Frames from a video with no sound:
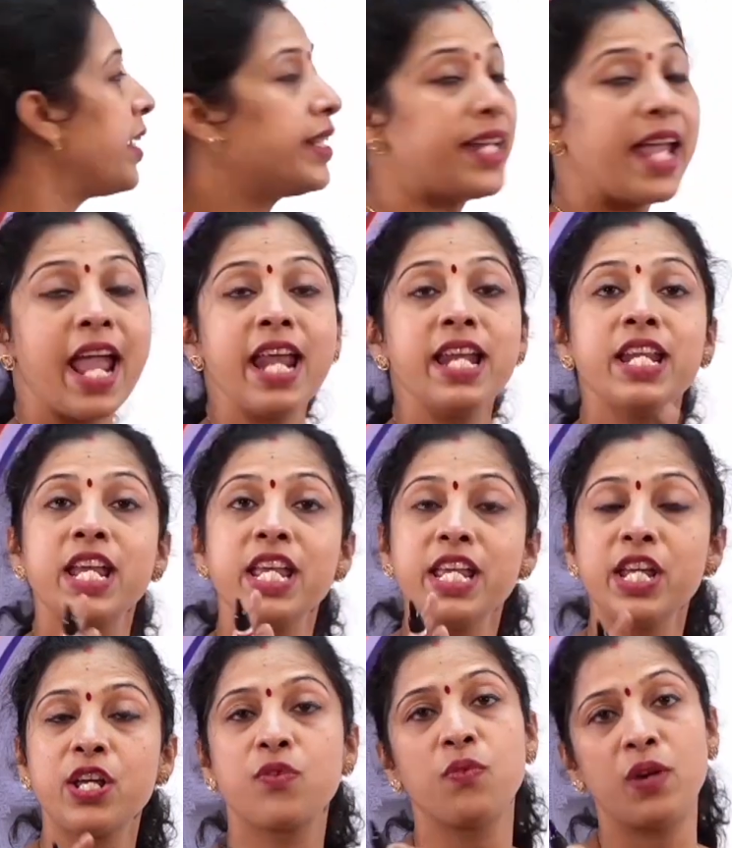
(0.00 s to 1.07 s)
10
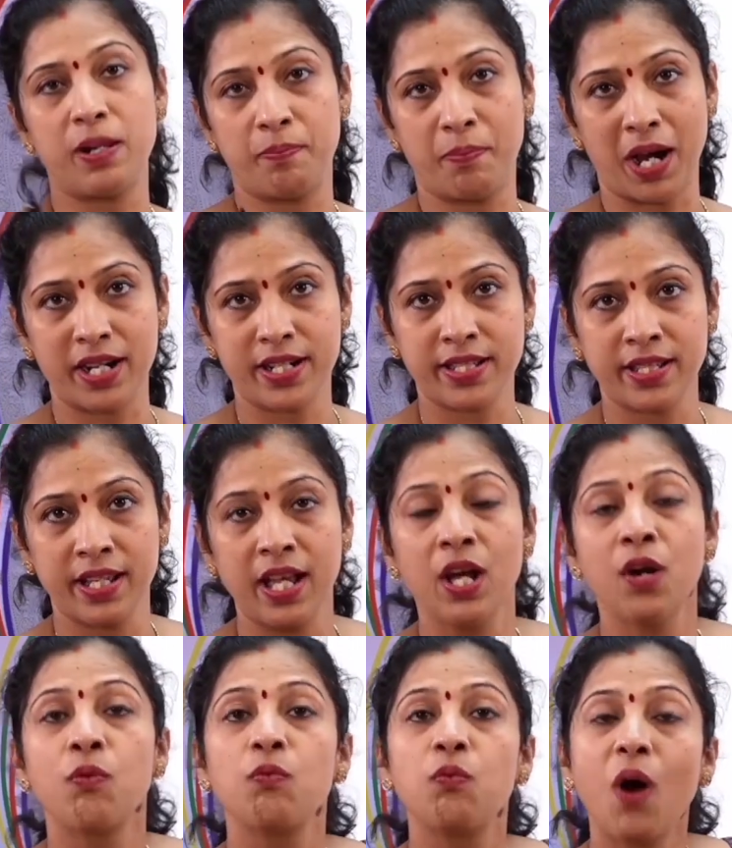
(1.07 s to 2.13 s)
equal parts.
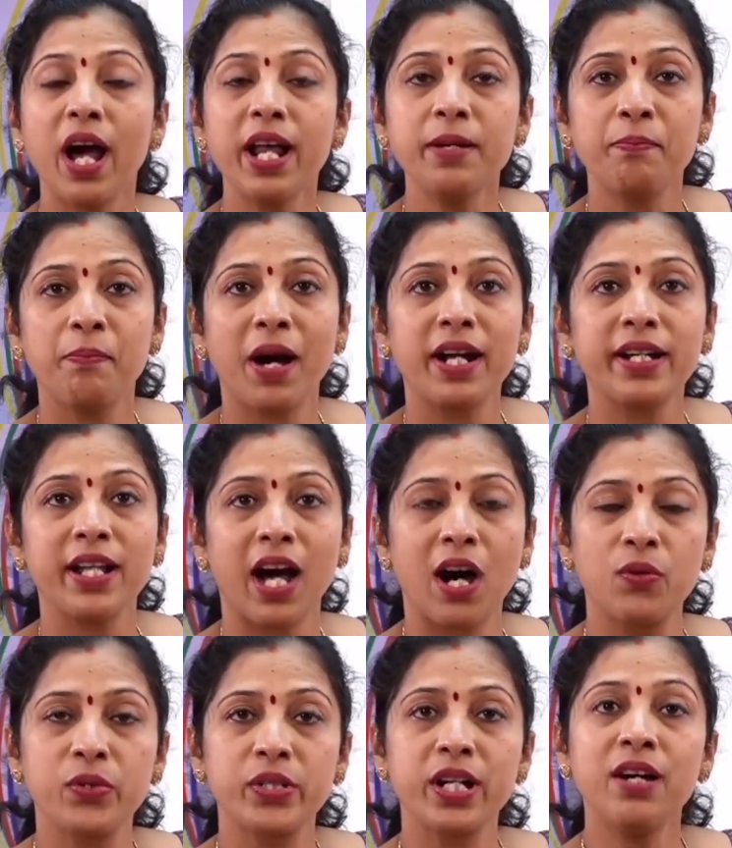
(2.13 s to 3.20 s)
1 part
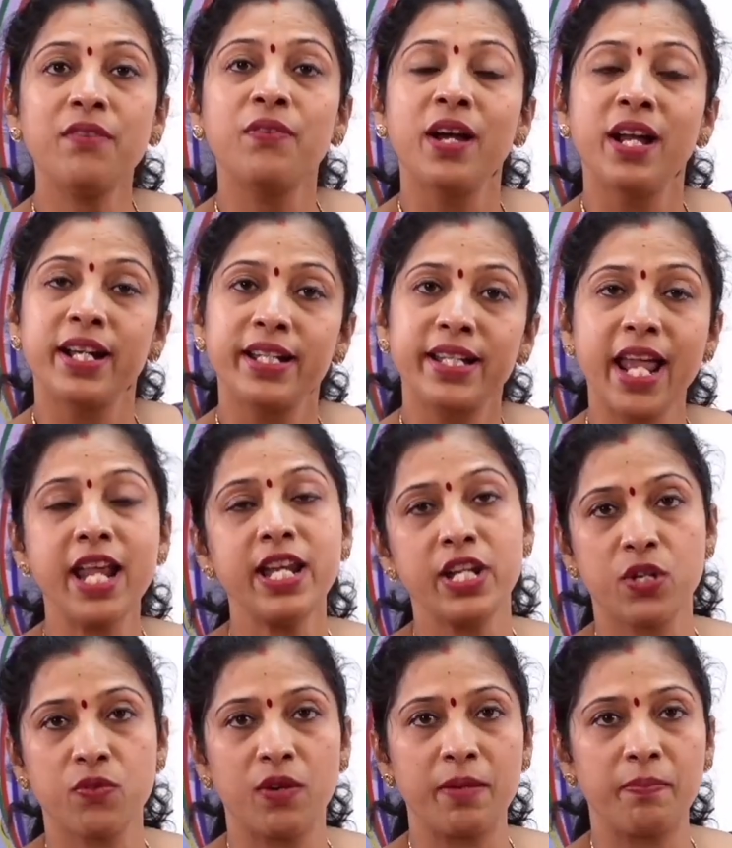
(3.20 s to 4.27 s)
out of 10
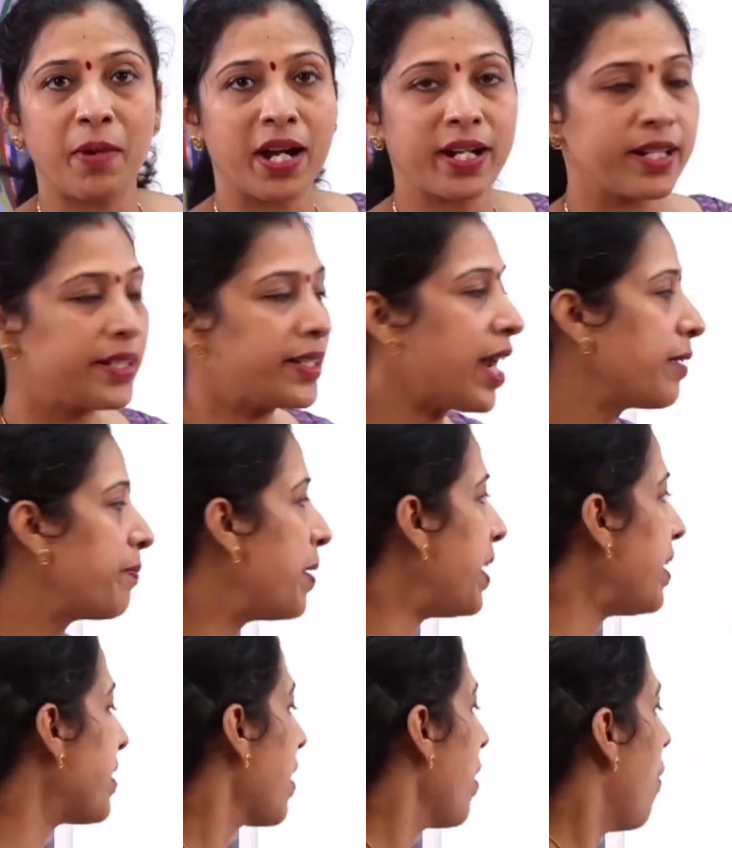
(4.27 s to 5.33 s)
equal parts. That
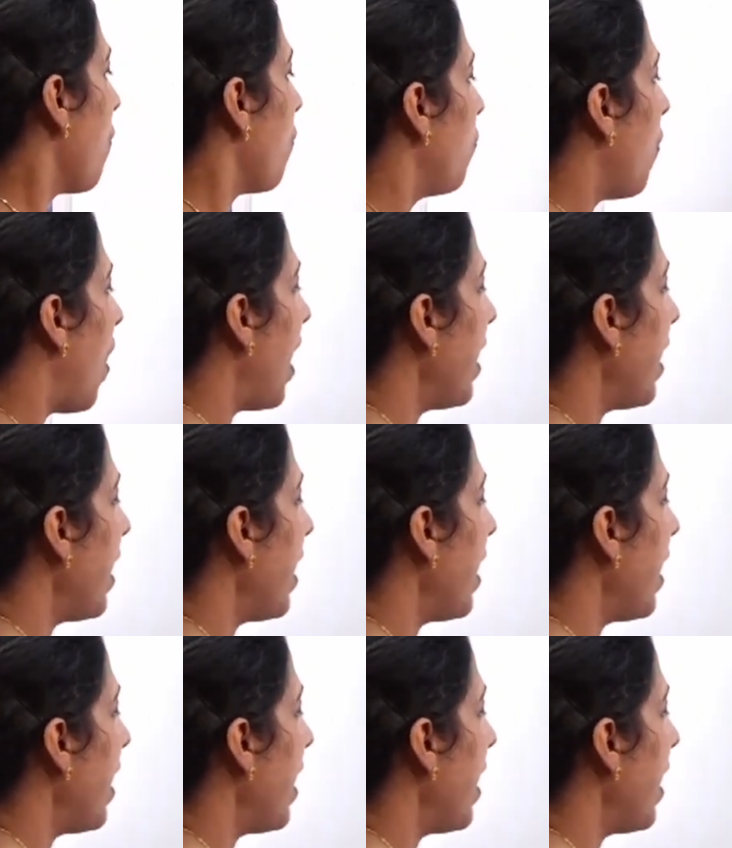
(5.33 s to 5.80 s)
means 1